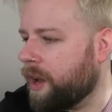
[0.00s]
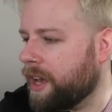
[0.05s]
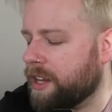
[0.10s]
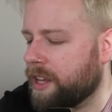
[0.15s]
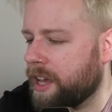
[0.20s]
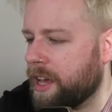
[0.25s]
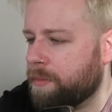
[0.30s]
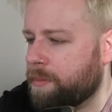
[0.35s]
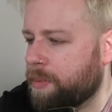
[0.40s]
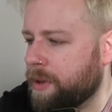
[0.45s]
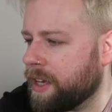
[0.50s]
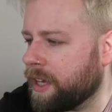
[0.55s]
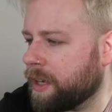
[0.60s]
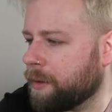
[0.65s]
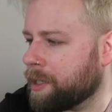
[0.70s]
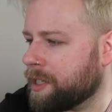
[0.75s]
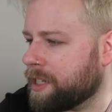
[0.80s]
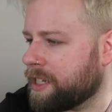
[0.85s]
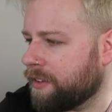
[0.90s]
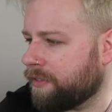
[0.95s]
it being a
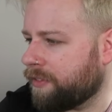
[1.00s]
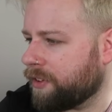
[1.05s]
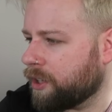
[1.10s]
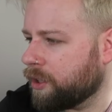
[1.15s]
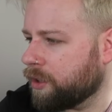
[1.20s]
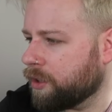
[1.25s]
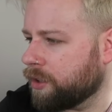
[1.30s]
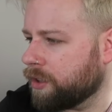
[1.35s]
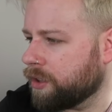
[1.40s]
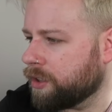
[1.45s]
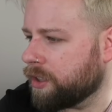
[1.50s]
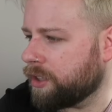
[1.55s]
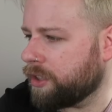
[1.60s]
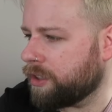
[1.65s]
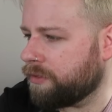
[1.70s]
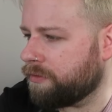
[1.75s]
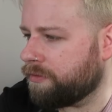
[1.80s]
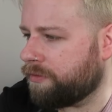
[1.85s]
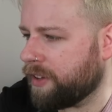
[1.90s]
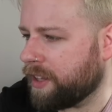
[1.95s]
bit difficult,
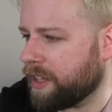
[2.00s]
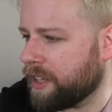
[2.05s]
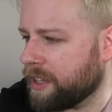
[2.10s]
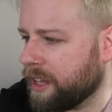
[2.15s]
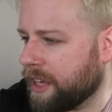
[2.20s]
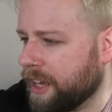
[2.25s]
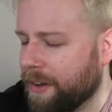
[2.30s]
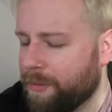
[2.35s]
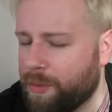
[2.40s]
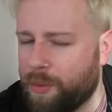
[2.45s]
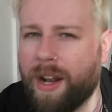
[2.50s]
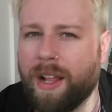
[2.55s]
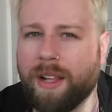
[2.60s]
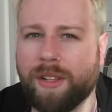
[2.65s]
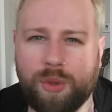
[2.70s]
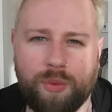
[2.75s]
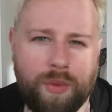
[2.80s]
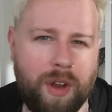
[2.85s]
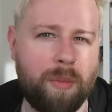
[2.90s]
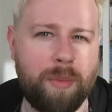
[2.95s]
feeling like everyone
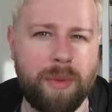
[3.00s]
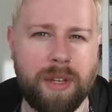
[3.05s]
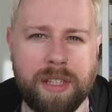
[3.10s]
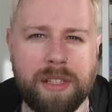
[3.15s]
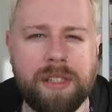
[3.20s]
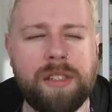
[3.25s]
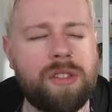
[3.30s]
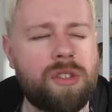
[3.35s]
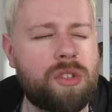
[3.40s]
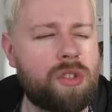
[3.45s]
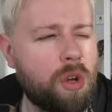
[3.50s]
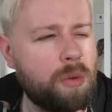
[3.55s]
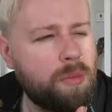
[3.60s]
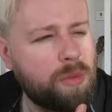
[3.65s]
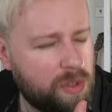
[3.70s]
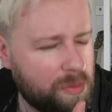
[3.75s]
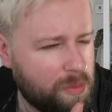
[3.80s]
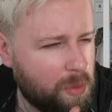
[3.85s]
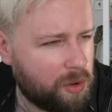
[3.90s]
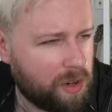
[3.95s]
else around me is so
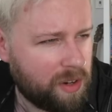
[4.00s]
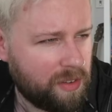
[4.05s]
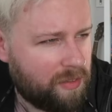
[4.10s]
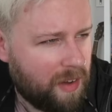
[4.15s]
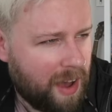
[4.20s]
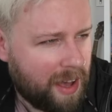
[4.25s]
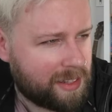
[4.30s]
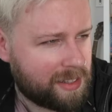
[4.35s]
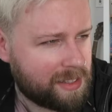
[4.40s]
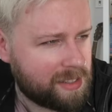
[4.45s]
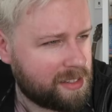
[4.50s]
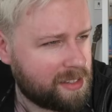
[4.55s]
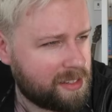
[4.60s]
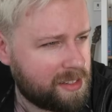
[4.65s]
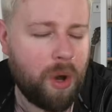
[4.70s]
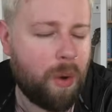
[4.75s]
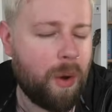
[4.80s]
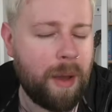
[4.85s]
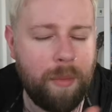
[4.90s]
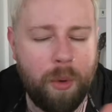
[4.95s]
much more advanced. Even
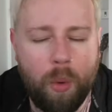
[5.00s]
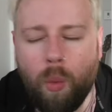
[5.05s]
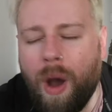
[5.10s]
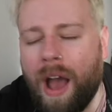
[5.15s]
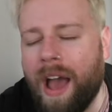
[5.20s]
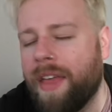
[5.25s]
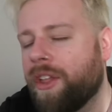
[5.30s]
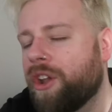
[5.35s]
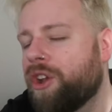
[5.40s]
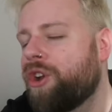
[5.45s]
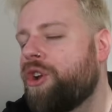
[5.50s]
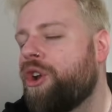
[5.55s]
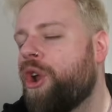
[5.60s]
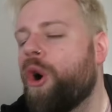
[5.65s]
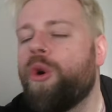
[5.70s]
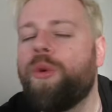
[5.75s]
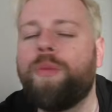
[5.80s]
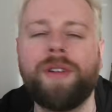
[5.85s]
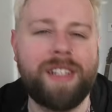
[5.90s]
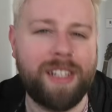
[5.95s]
though I'm aware that
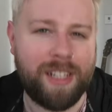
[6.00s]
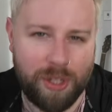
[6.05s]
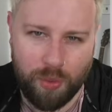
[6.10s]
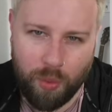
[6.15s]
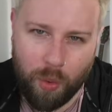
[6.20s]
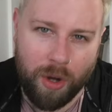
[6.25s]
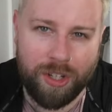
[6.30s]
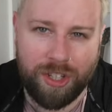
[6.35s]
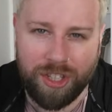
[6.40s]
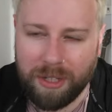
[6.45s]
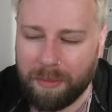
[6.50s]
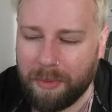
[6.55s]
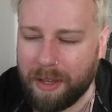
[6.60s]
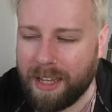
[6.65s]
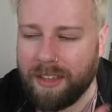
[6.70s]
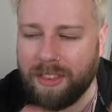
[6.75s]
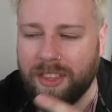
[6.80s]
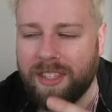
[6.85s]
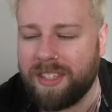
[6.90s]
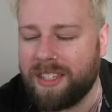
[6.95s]
nobody is watching
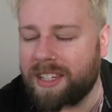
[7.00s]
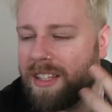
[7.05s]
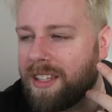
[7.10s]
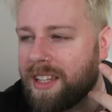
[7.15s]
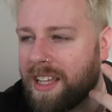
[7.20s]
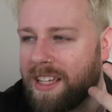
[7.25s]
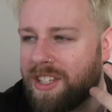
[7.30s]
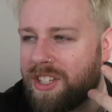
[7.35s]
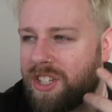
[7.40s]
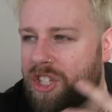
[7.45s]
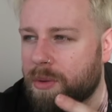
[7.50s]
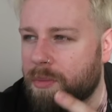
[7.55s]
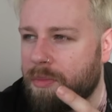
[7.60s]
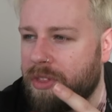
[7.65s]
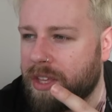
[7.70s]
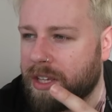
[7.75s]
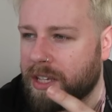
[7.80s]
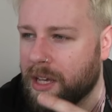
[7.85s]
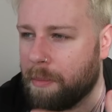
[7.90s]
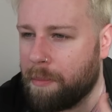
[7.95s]
me, there still is
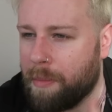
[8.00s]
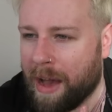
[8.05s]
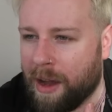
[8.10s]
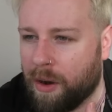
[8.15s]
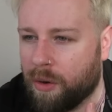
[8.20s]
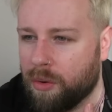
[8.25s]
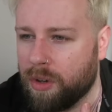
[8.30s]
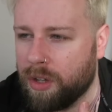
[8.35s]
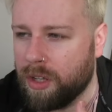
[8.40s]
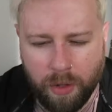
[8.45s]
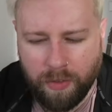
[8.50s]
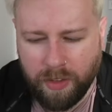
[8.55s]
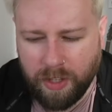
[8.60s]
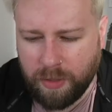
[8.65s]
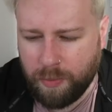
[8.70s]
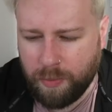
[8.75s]
something about all of these